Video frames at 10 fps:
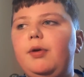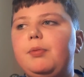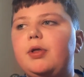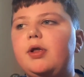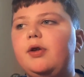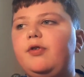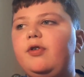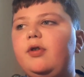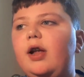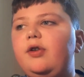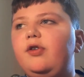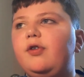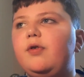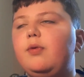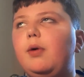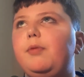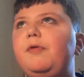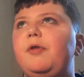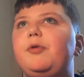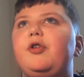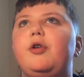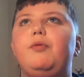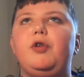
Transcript: but the 1971 movie was called